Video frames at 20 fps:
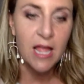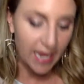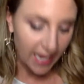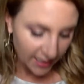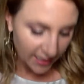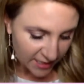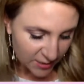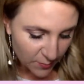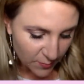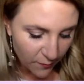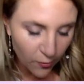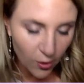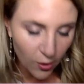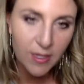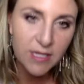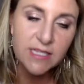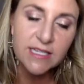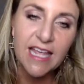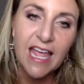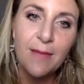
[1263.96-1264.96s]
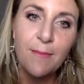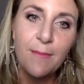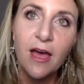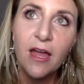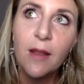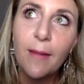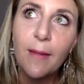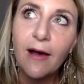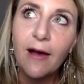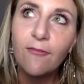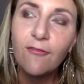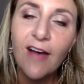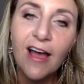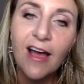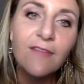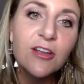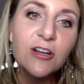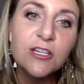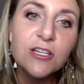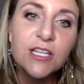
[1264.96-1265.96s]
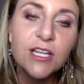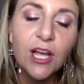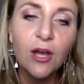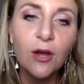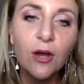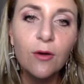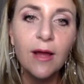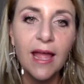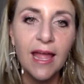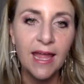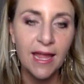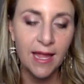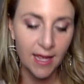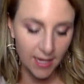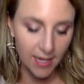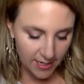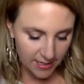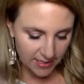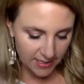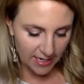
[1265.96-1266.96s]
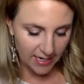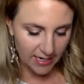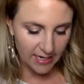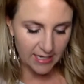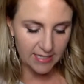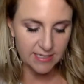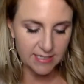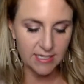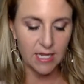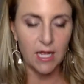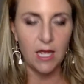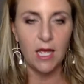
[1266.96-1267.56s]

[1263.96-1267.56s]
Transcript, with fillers: Endless performance came out about five years ago, and it is